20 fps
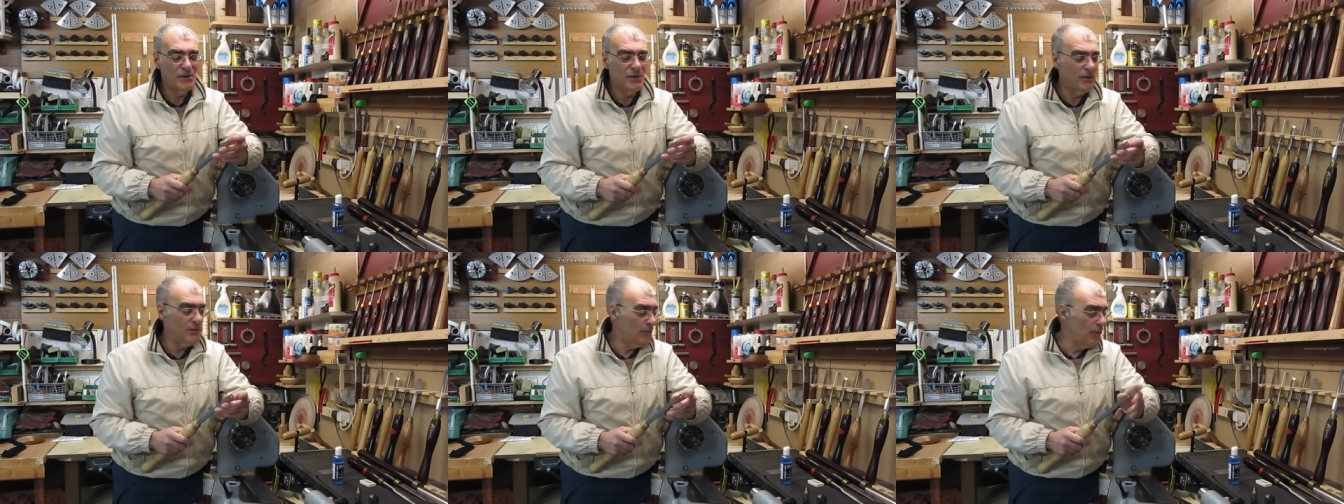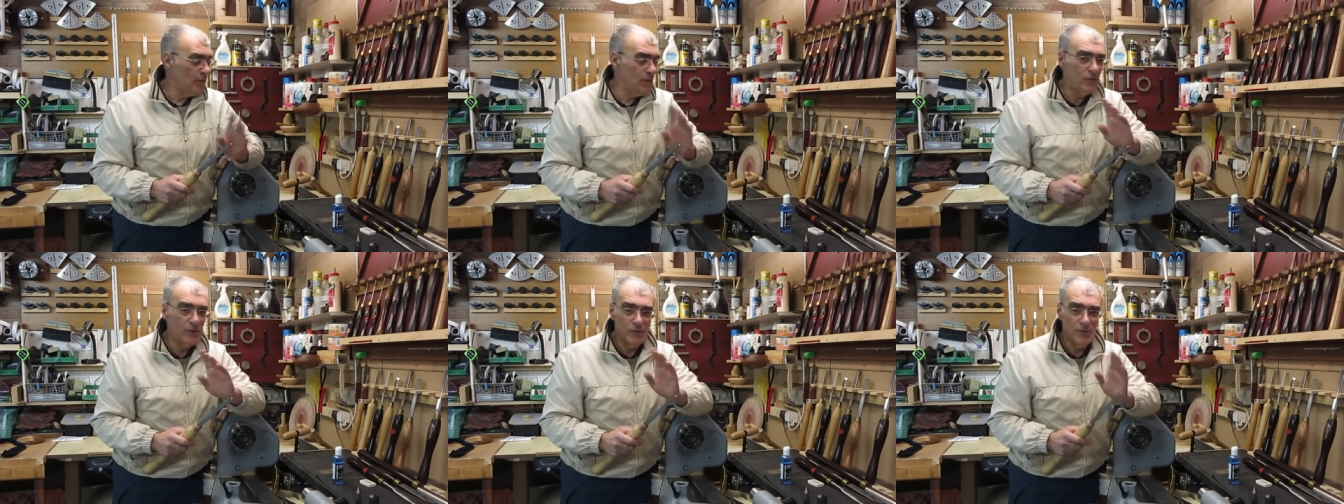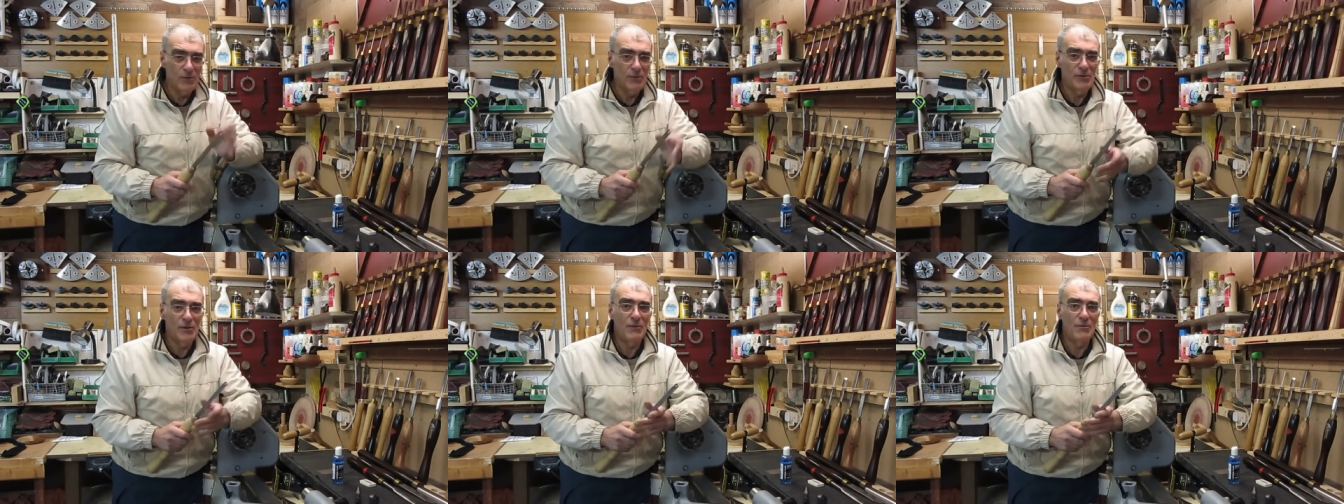I'm not going to
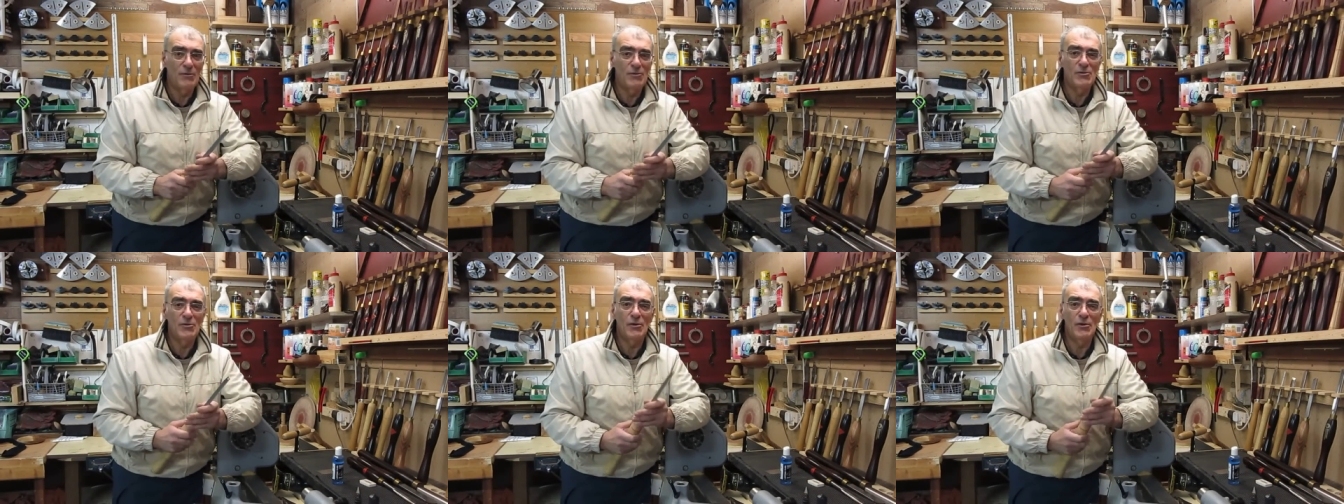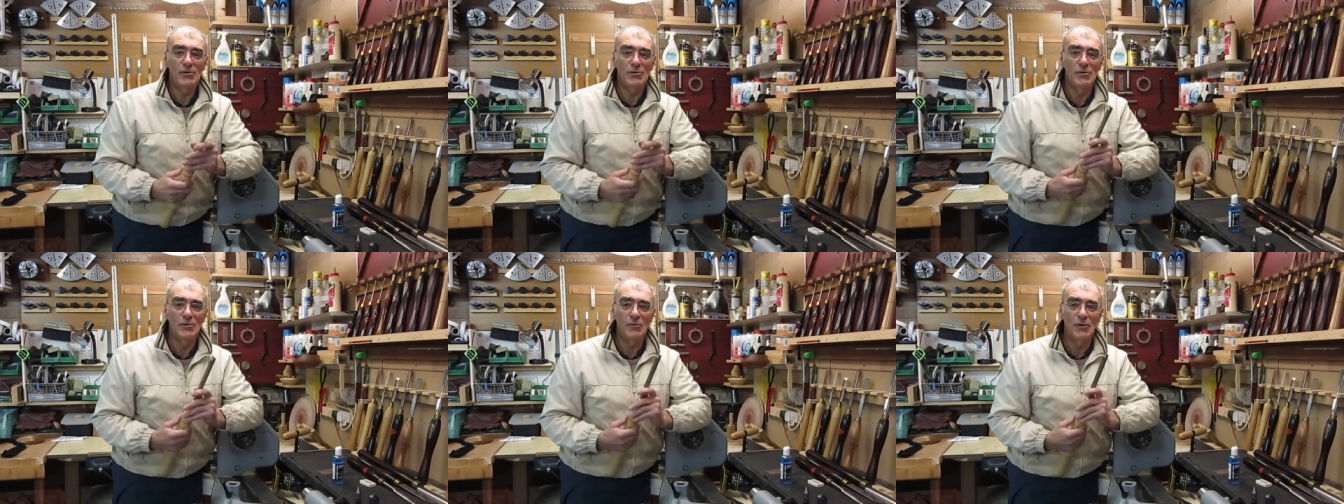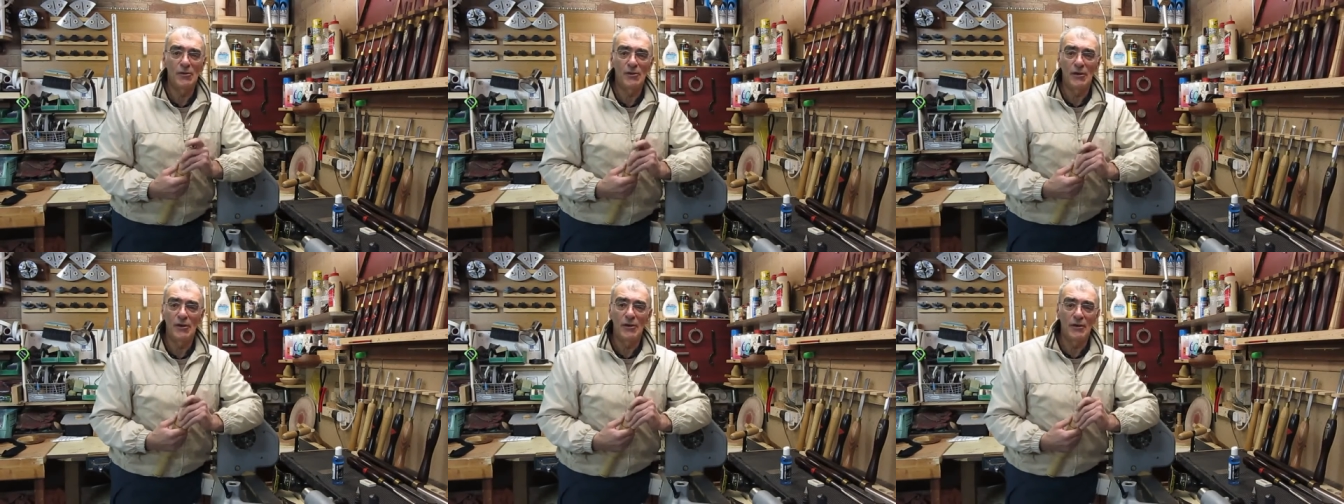do a demonstration on
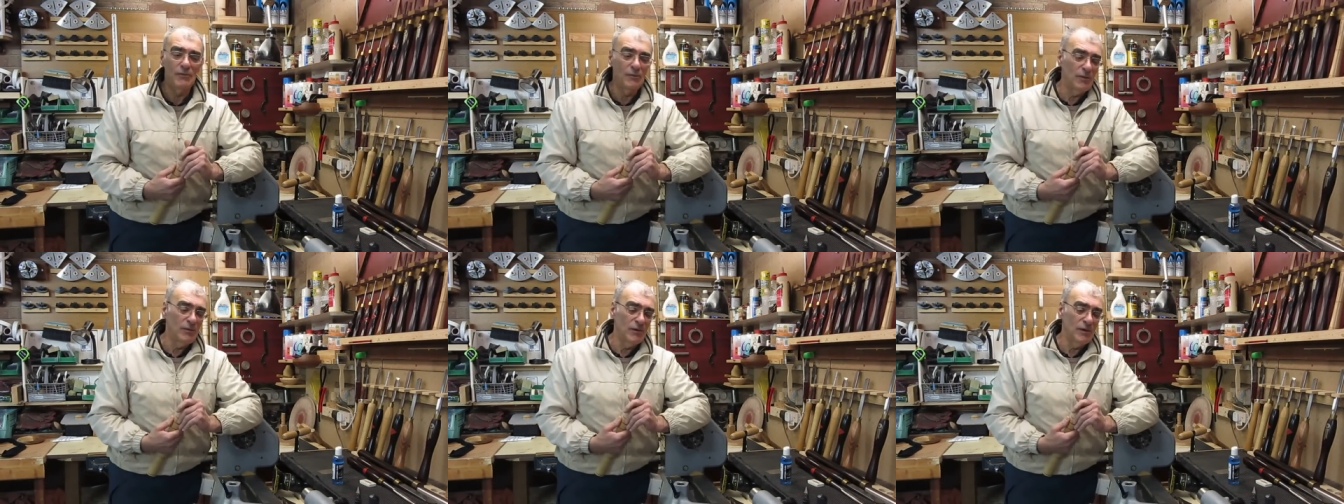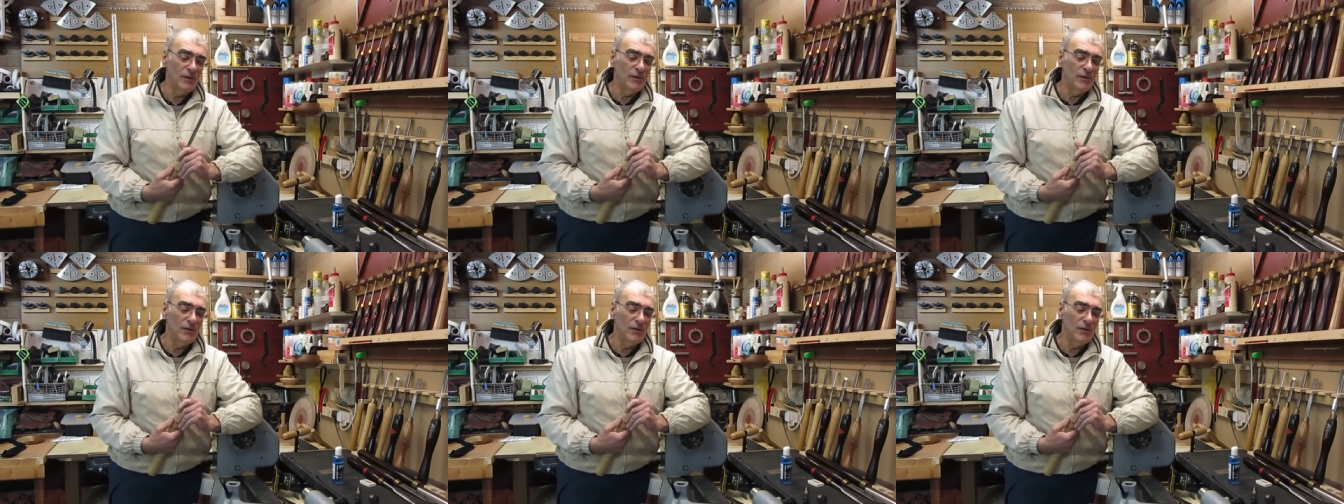my carbide